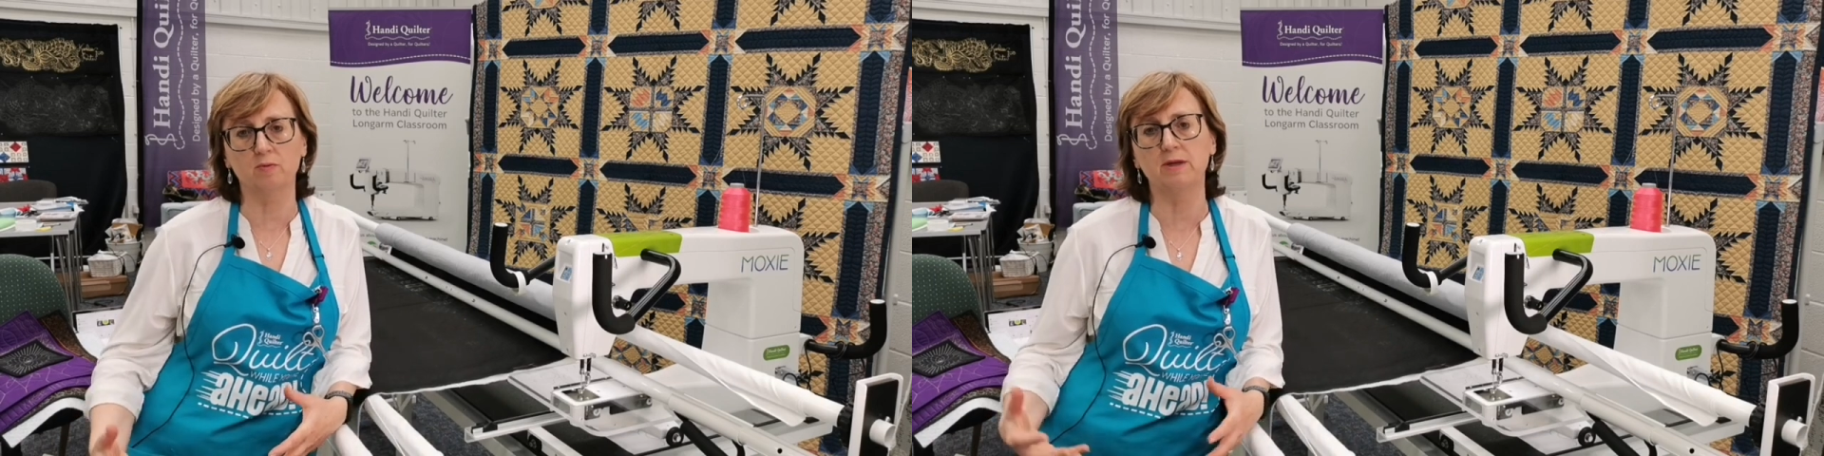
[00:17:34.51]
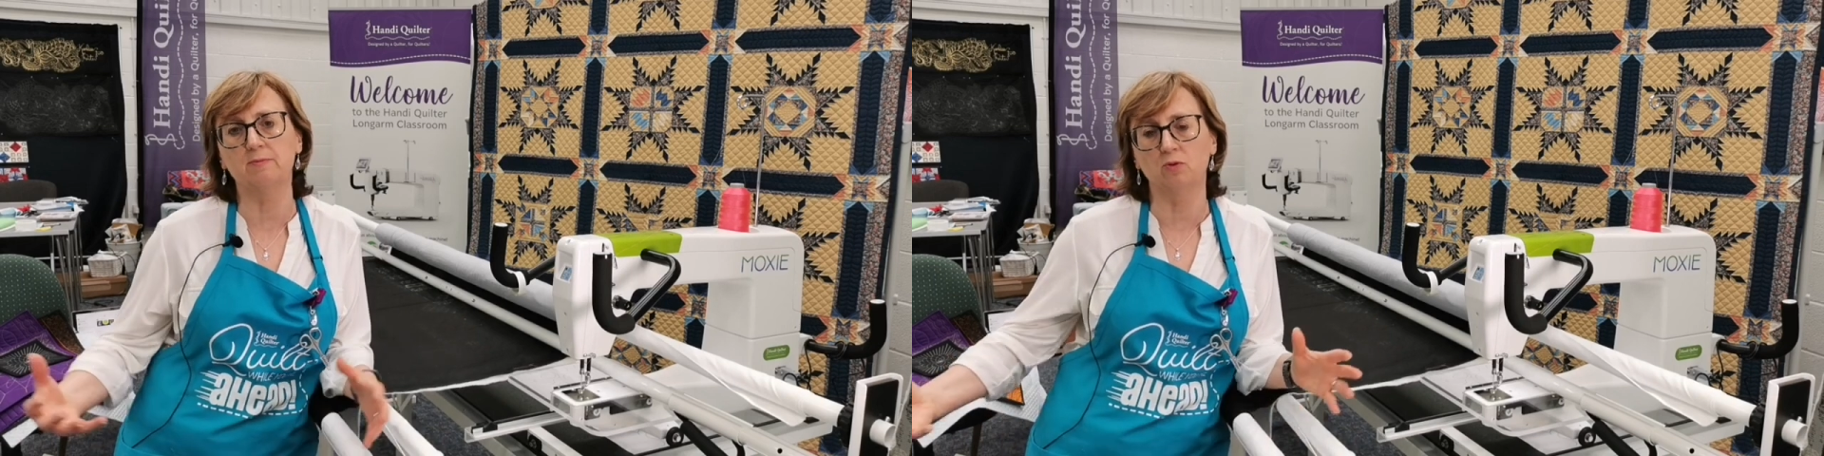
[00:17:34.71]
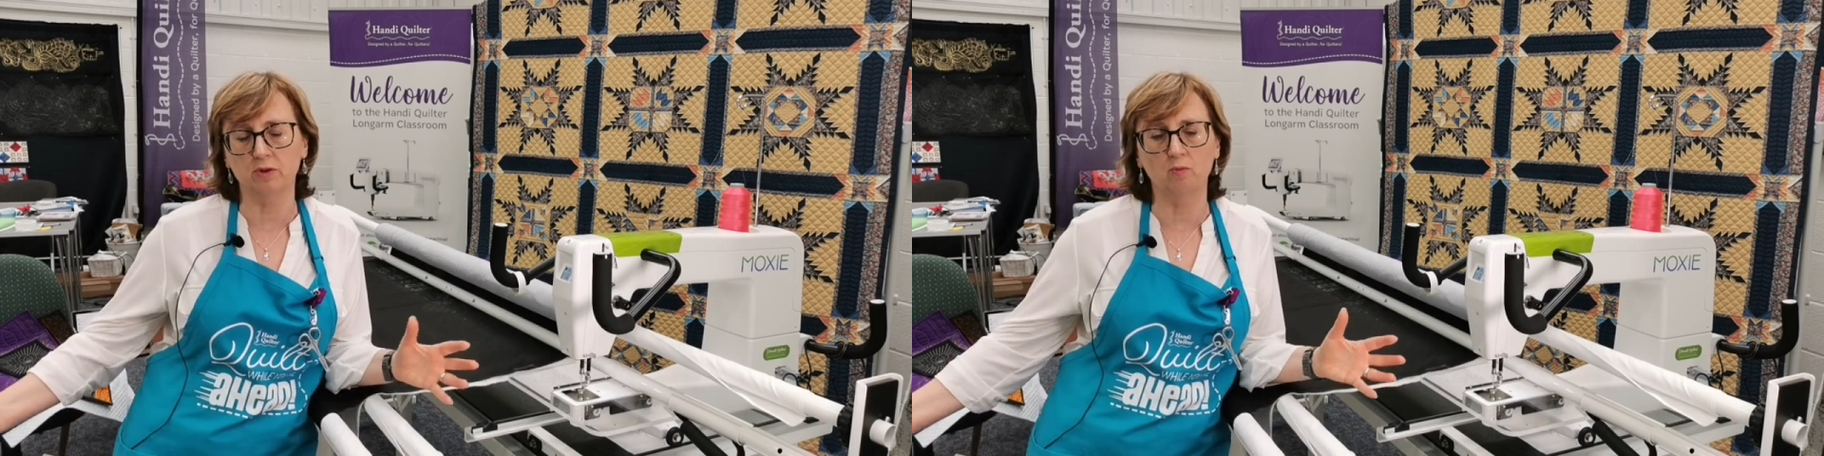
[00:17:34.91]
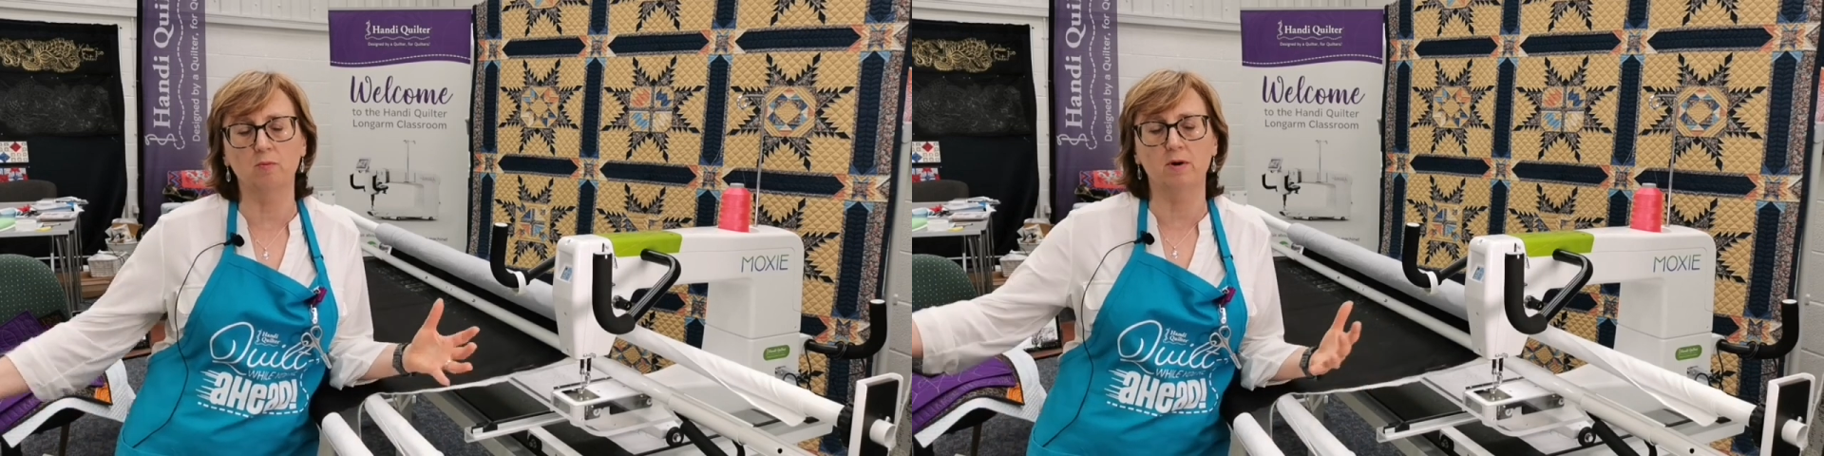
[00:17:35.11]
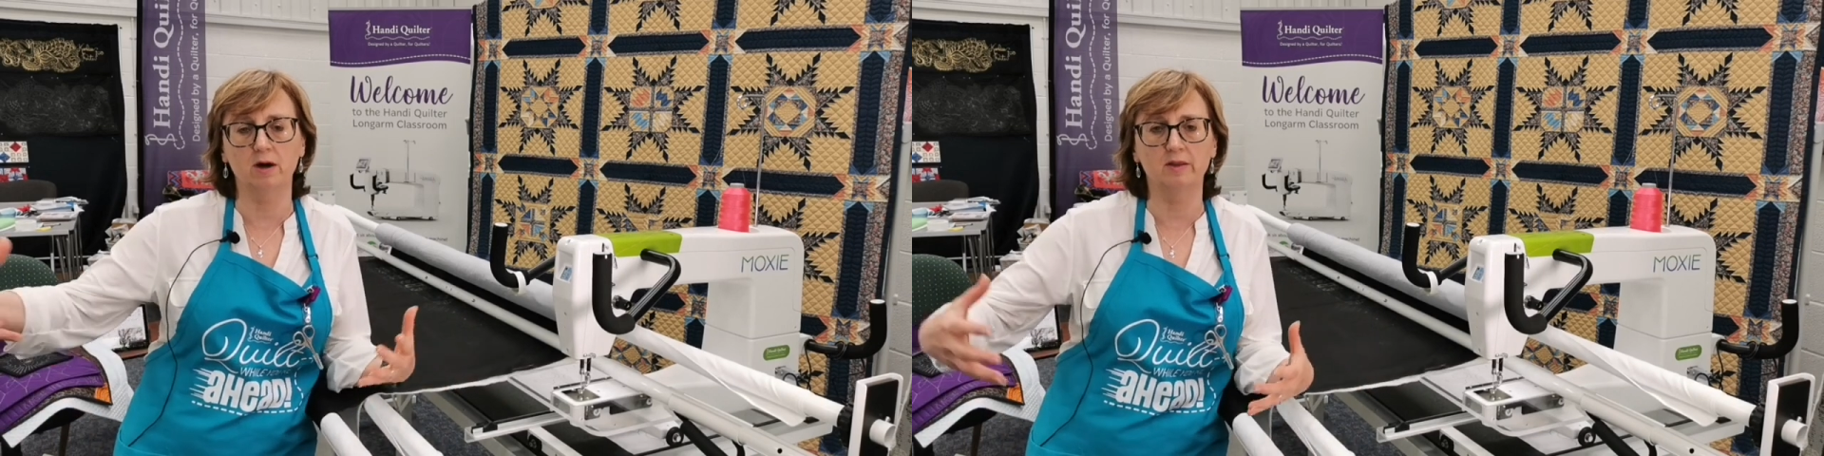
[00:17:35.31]
the people that
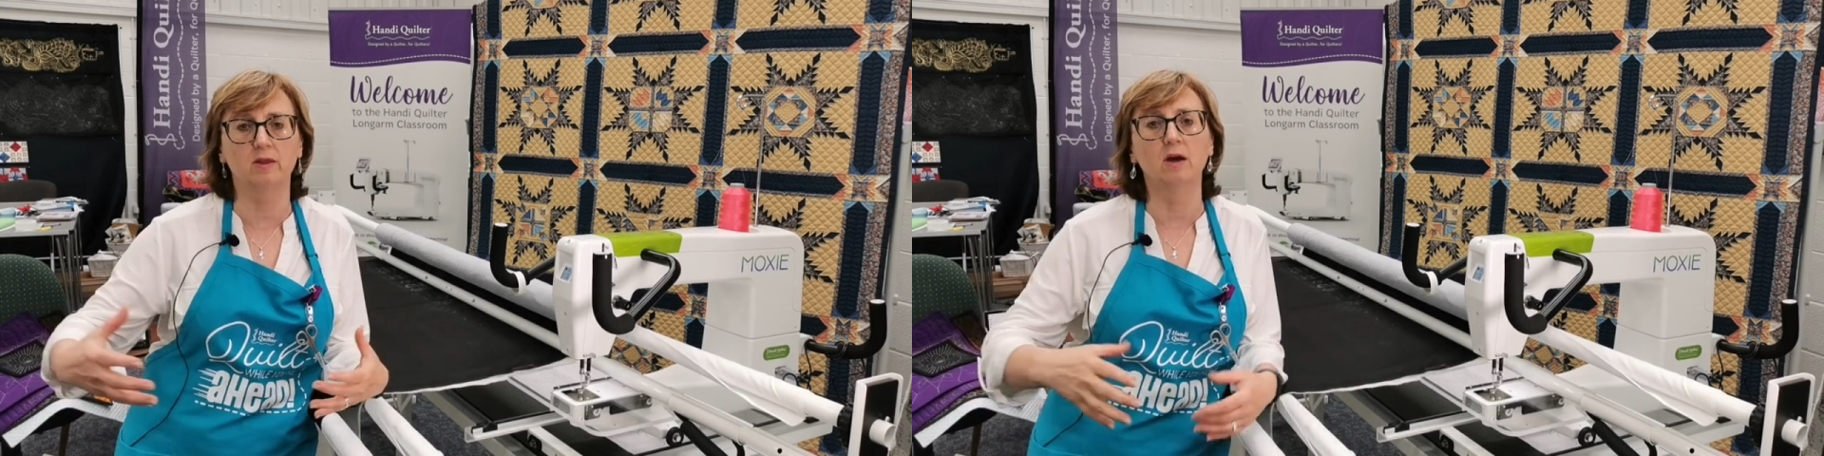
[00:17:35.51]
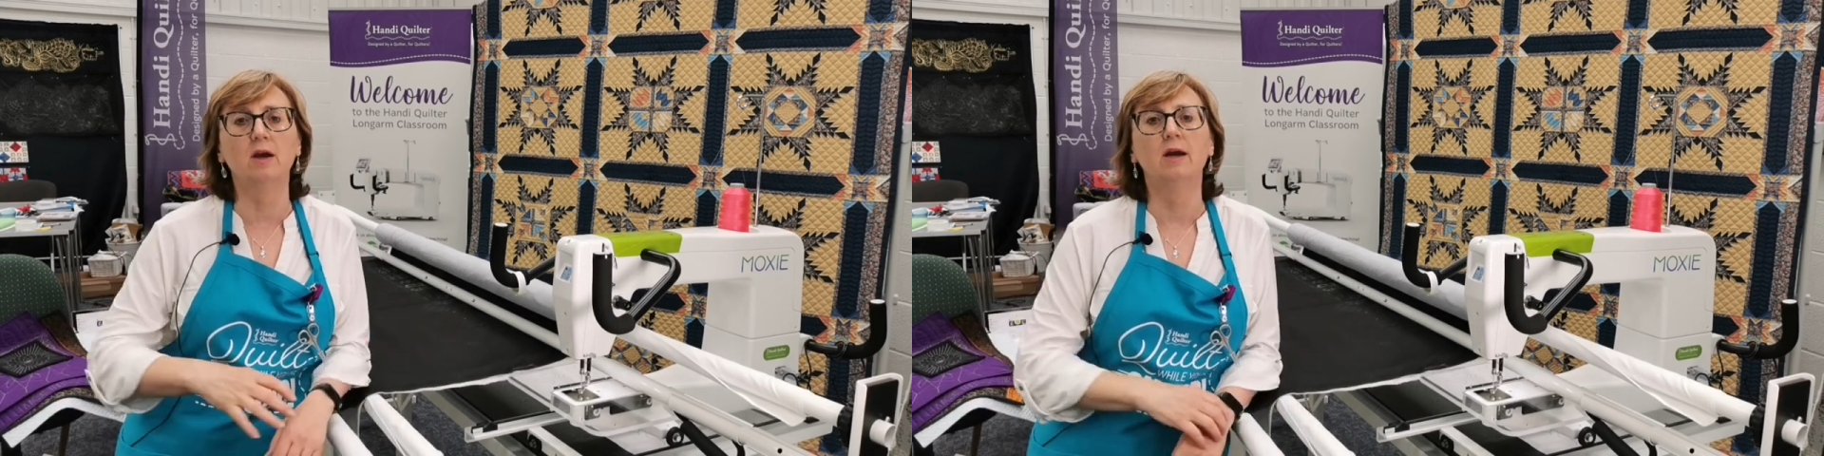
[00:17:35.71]
were behind